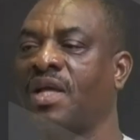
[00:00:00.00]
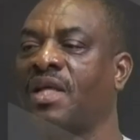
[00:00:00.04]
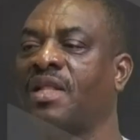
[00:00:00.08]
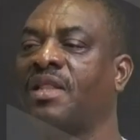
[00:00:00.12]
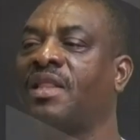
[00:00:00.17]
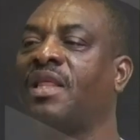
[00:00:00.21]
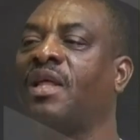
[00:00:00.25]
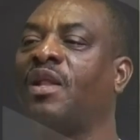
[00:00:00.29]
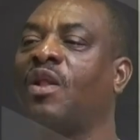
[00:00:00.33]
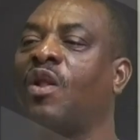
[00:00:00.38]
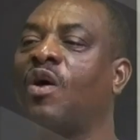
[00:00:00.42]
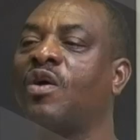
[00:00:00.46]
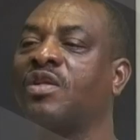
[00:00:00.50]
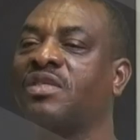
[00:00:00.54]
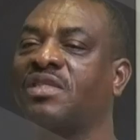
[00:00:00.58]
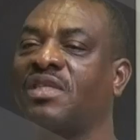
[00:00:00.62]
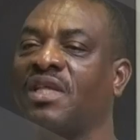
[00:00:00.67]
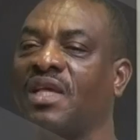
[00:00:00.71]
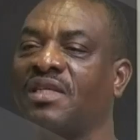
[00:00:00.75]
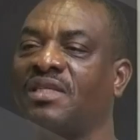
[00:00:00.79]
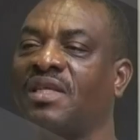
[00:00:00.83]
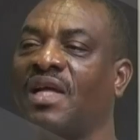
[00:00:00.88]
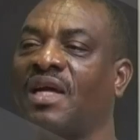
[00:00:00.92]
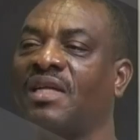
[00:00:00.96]
The law
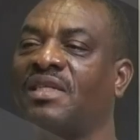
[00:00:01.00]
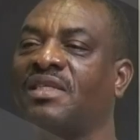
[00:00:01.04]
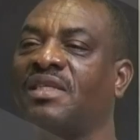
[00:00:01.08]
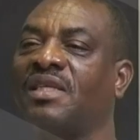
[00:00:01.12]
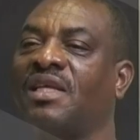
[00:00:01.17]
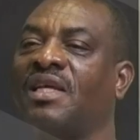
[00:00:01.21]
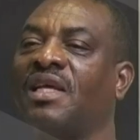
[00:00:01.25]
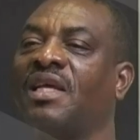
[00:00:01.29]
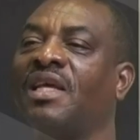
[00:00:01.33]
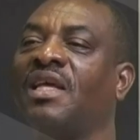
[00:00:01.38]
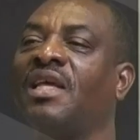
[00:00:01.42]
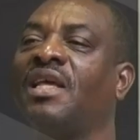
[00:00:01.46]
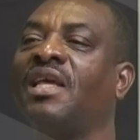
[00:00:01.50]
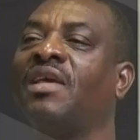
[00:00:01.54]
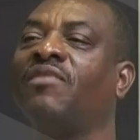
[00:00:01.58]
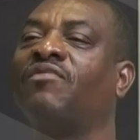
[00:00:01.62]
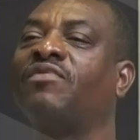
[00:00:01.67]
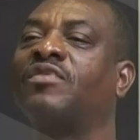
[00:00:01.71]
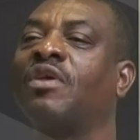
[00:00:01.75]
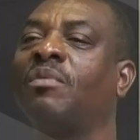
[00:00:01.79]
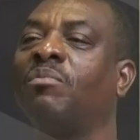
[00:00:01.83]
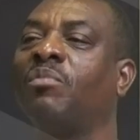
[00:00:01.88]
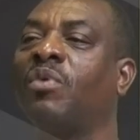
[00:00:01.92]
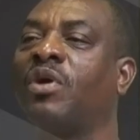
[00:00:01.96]
says that if
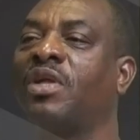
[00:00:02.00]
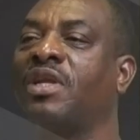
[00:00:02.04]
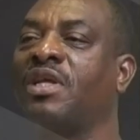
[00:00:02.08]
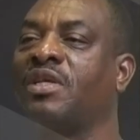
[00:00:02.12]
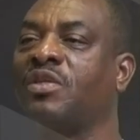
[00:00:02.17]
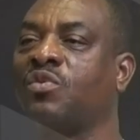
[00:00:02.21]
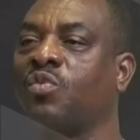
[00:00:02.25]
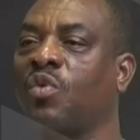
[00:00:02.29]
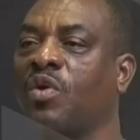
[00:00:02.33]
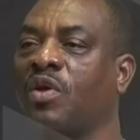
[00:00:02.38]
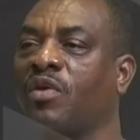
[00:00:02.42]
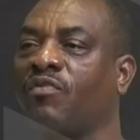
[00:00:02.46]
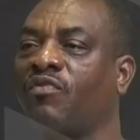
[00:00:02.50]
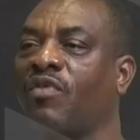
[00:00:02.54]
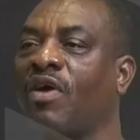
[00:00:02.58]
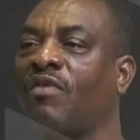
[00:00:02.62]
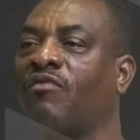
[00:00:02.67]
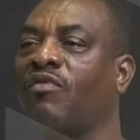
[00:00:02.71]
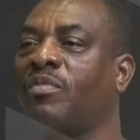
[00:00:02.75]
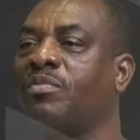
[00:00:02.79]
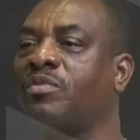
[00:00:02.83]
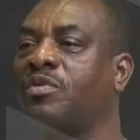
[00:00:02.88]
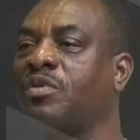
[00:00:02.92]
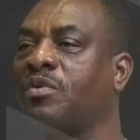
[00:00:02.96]
somebody is working, if you
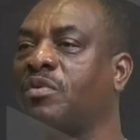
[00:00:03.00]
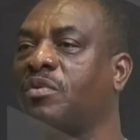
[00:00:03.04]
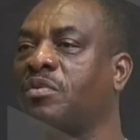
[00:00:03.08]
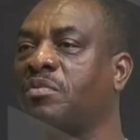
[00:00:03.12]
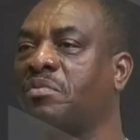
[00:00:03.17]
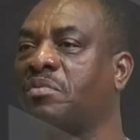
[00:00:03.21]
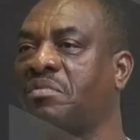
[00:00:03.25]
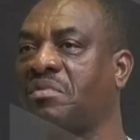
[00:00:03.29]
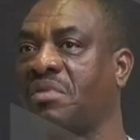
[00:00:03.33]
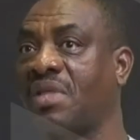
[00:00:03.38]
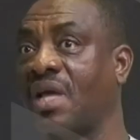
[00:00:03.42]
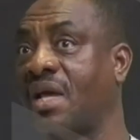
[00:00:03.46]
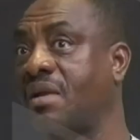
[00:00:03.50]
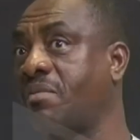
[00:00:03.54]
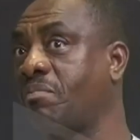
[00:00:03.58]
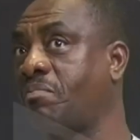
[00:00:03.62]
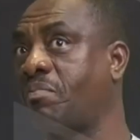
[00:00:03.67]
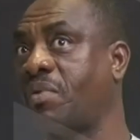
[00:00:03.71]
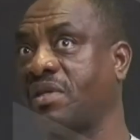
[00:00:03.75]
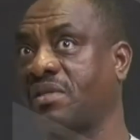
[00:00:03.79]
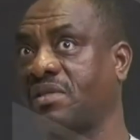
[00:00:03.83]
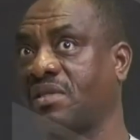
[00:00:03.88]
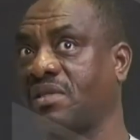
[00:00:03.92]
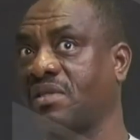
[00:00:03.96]
have up to 10
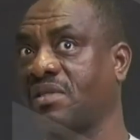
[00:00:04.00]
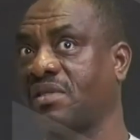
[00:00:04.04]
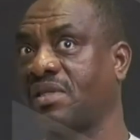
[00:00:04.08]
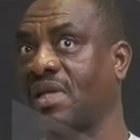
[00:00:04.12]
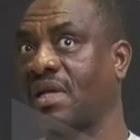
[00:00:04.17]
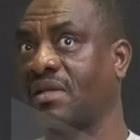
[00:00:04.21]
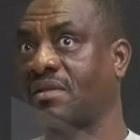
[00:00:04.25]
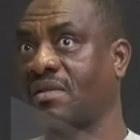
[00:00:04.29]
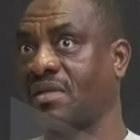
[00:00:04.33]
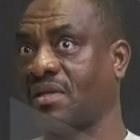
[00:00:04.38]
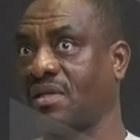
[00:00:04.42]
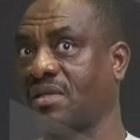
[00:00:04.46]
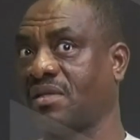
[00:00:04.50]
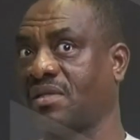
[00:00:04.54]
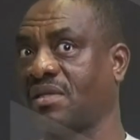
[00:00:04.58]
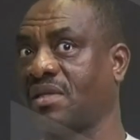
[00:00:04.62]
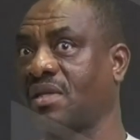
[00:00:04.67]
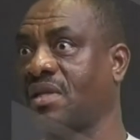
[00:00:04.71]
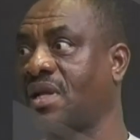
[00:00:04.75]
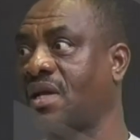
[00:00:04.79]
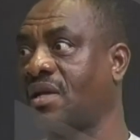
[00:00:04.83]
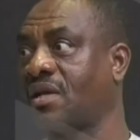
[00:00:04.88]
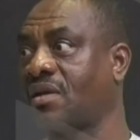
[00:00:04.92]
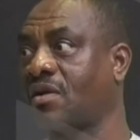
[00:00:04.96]
persons at least
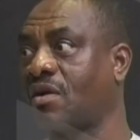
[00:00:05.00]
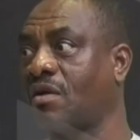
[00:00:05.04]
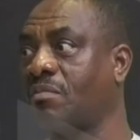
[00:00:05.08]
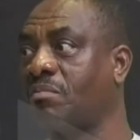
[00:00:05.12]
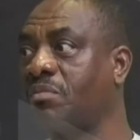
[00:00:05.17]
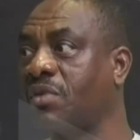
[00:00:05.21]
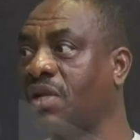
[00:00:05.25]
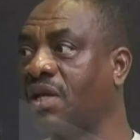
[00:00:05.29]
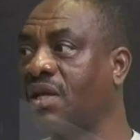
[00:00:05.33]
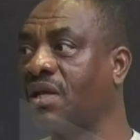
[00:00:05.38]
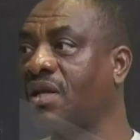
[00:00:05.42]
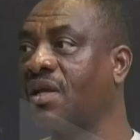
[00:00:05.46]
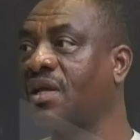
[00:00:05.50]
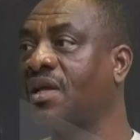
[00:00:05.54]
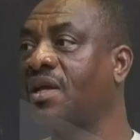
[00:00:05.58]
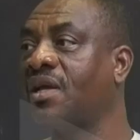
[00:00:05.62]
in a company